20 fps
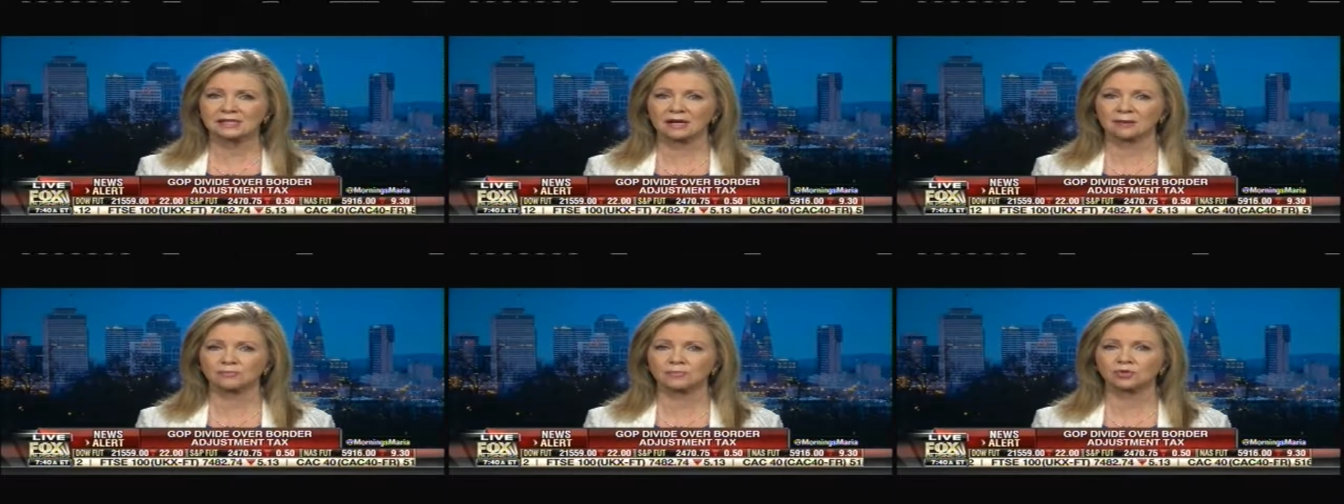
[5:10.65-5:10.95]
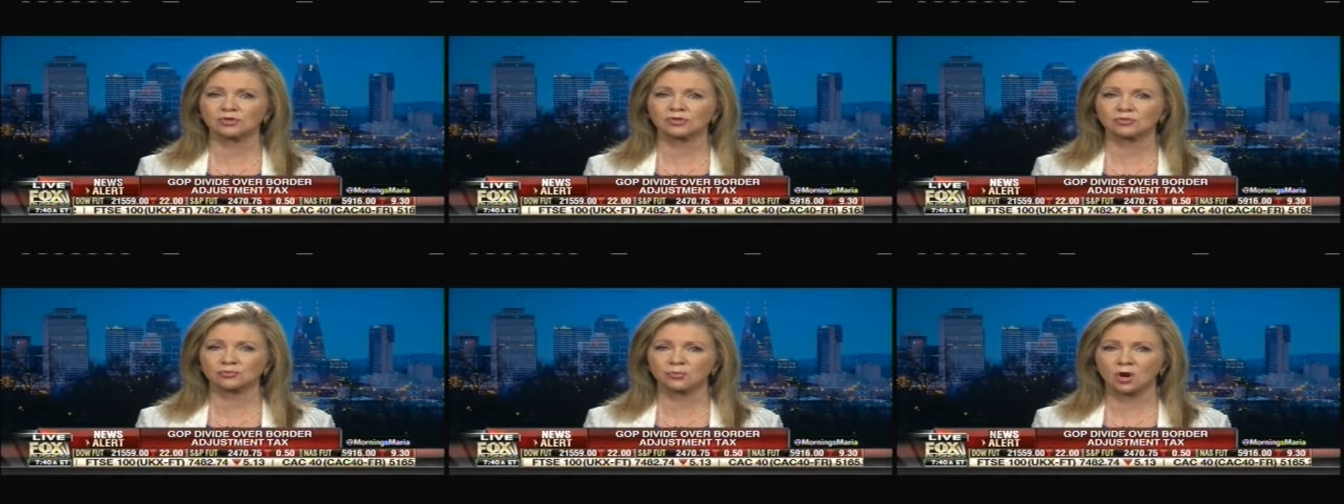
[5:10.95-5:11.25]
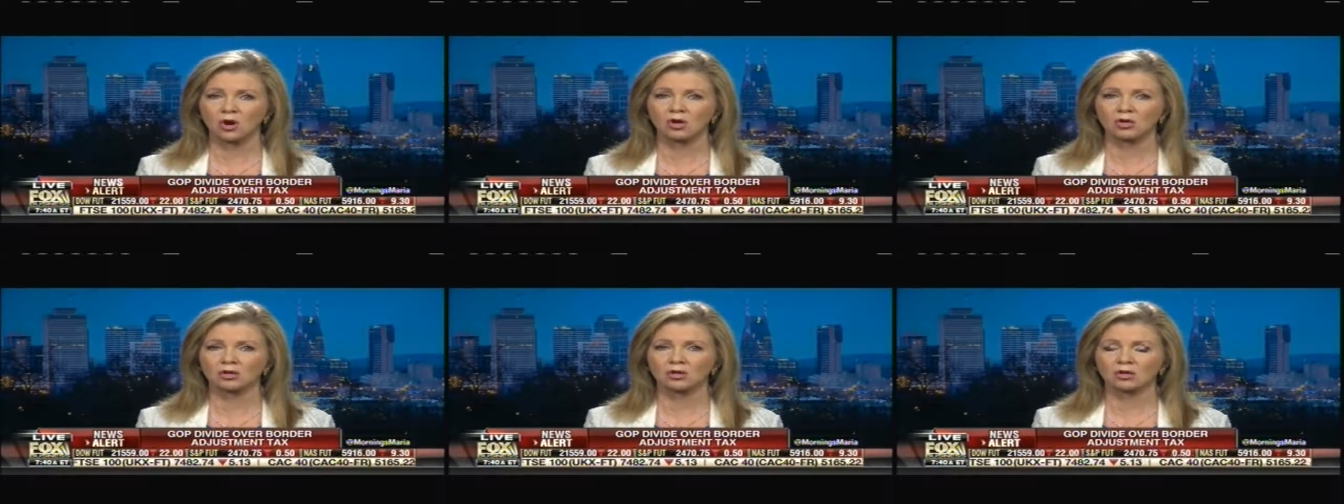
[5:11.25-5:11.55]
numbers
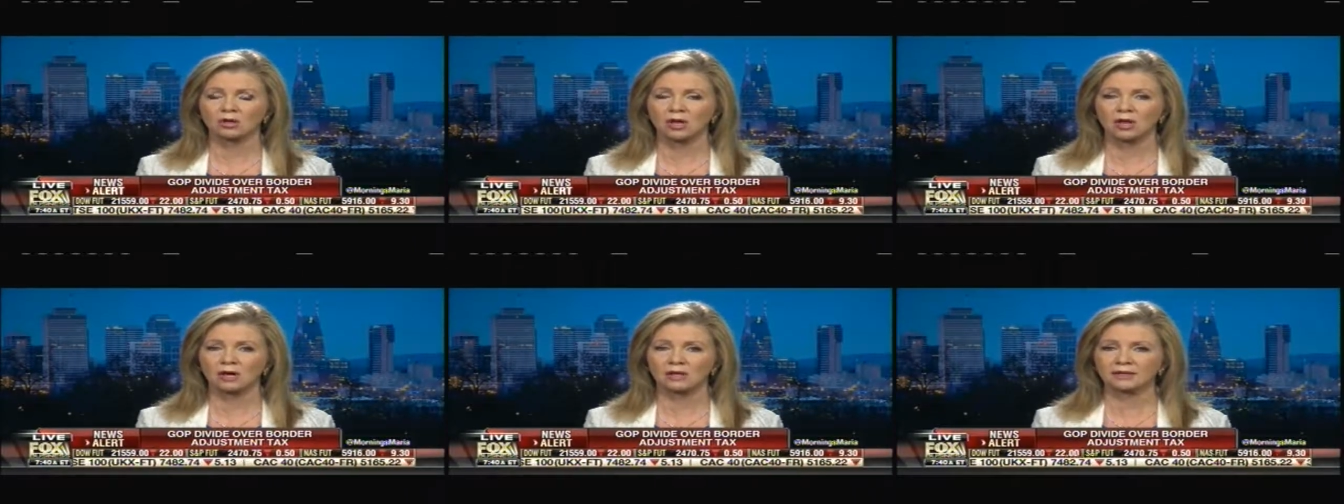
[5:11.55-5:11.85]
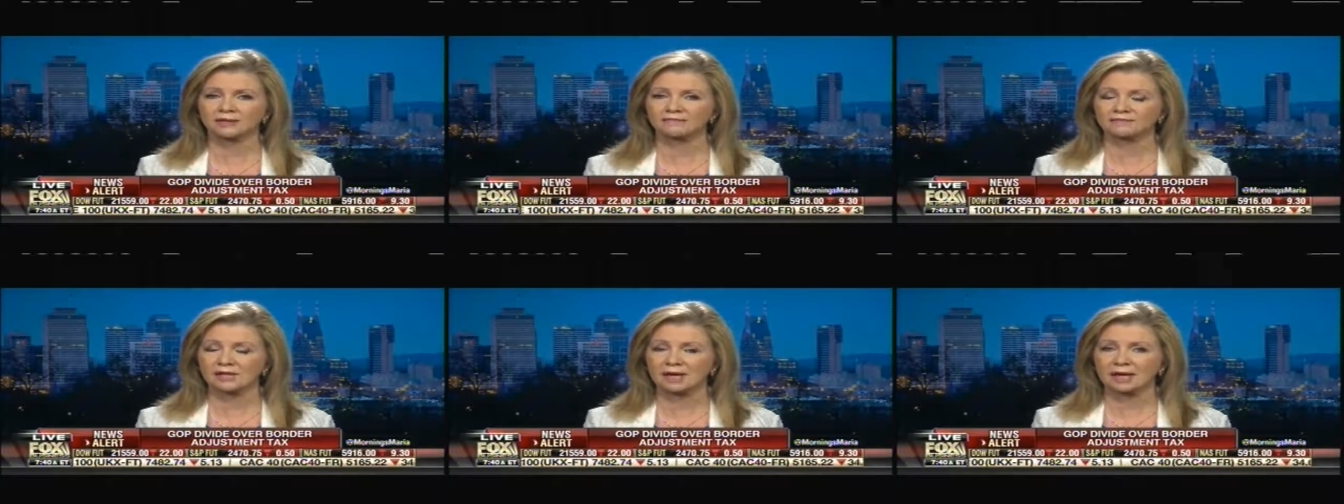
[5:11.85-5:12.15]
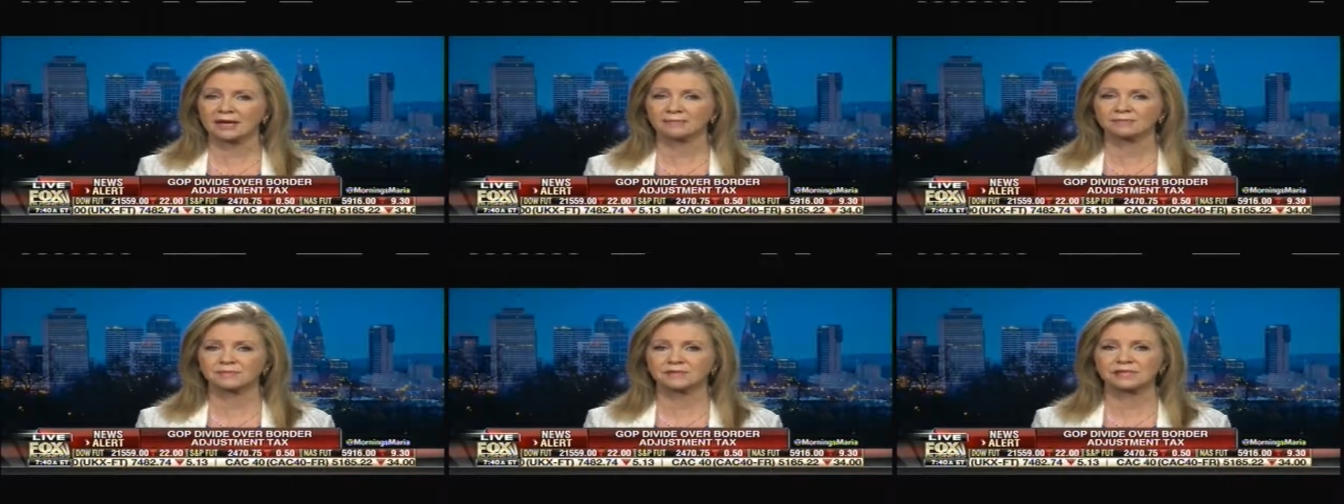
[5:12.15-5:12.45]
wrong a lot of
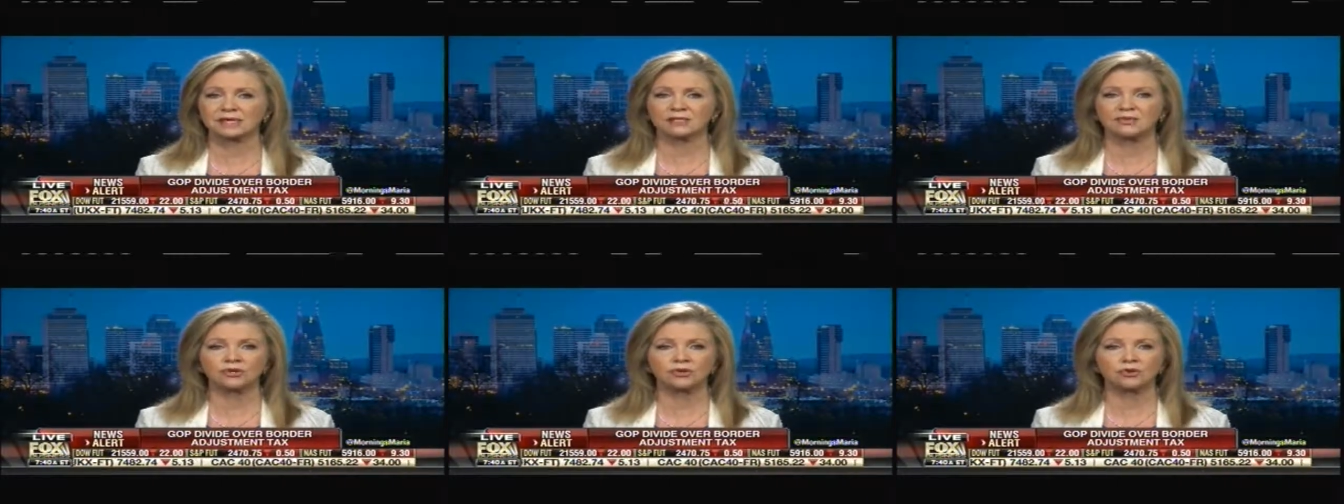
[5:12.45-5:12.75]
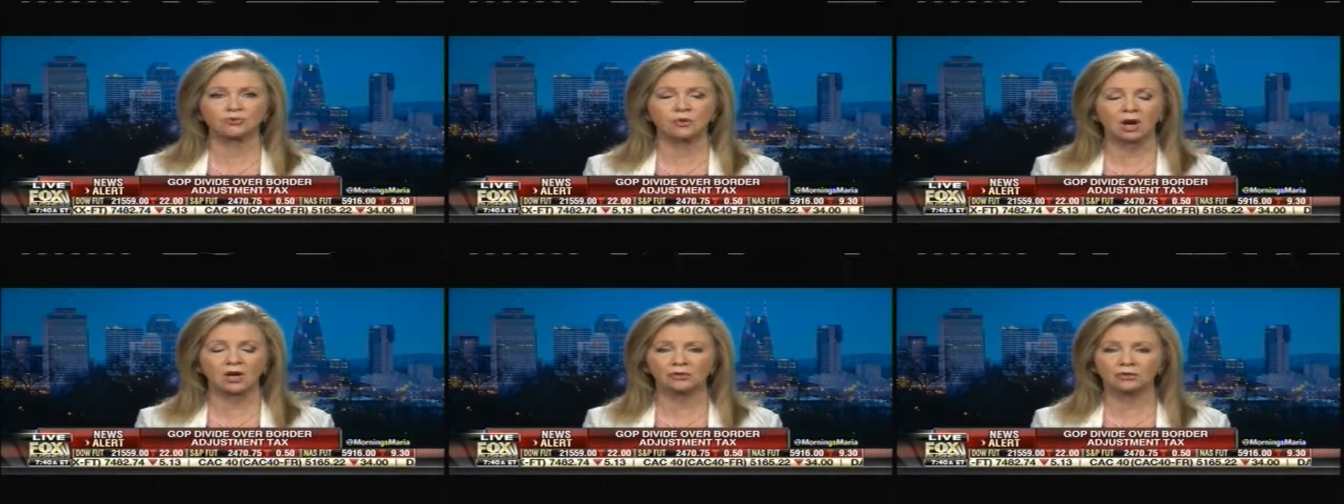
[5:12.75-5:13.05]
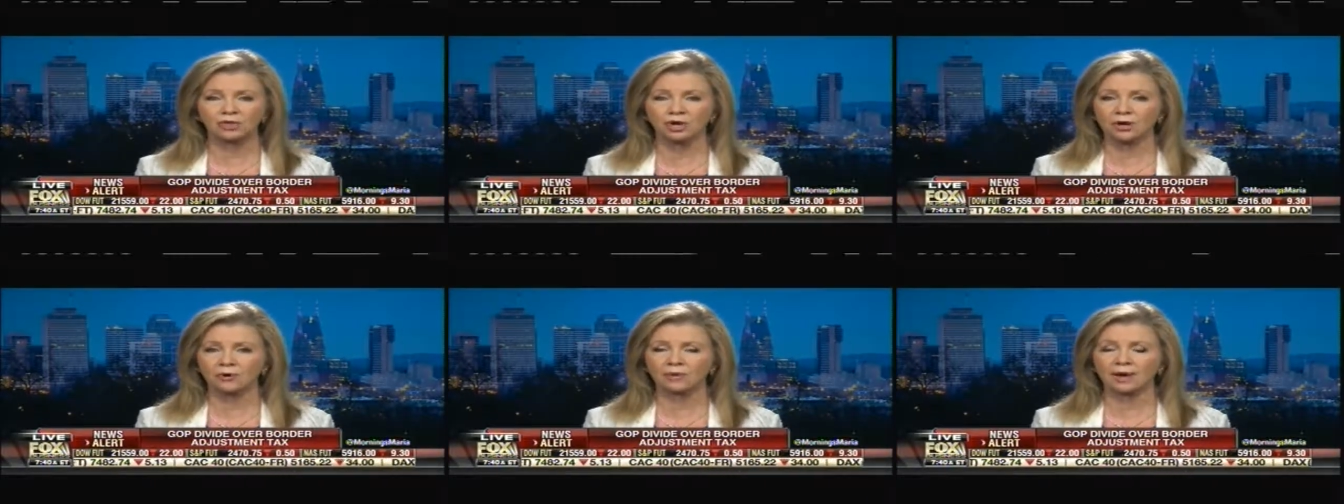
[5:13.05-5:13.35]
times, and you all
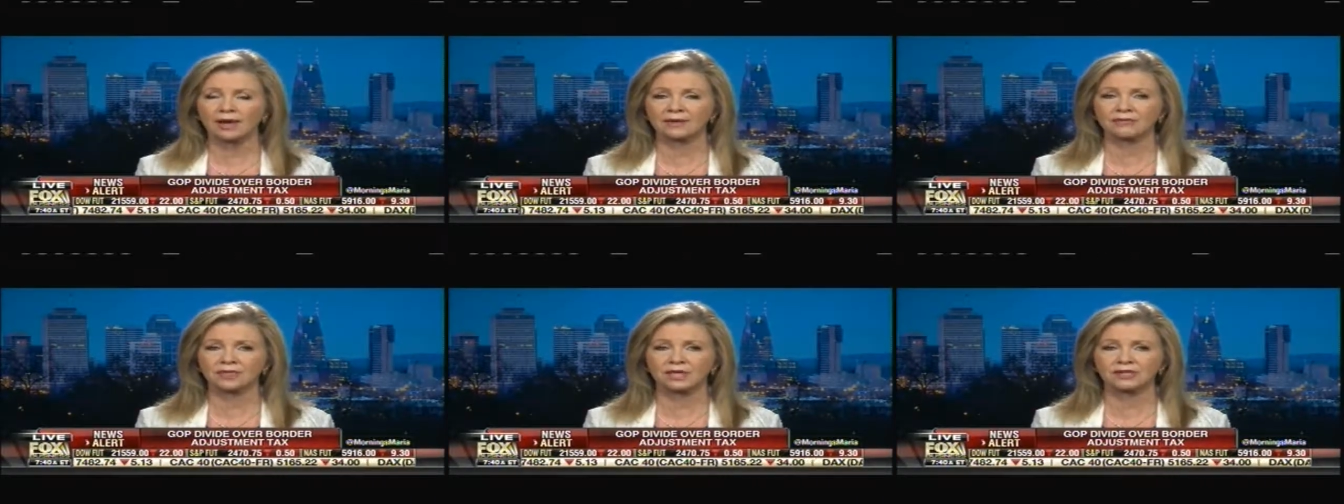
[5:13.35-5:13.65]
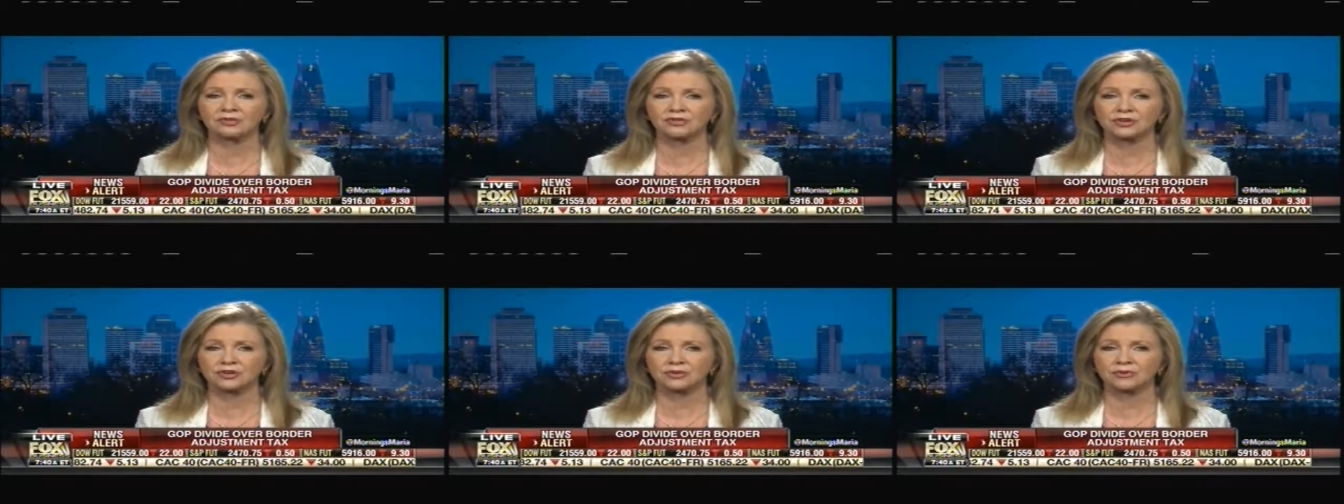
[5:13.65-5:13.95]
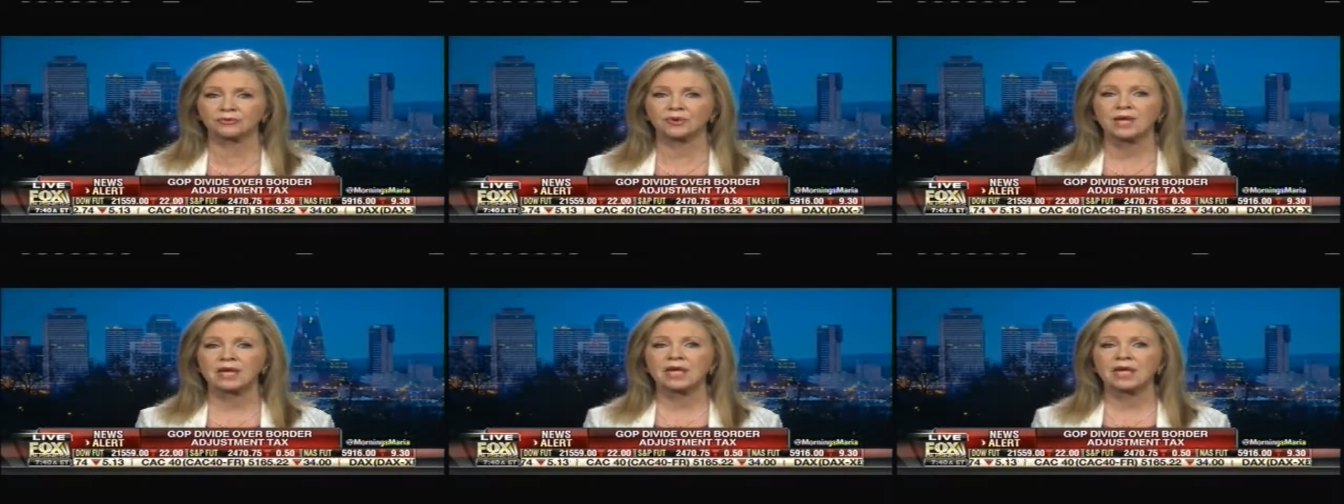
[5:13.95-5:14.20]
know how they do.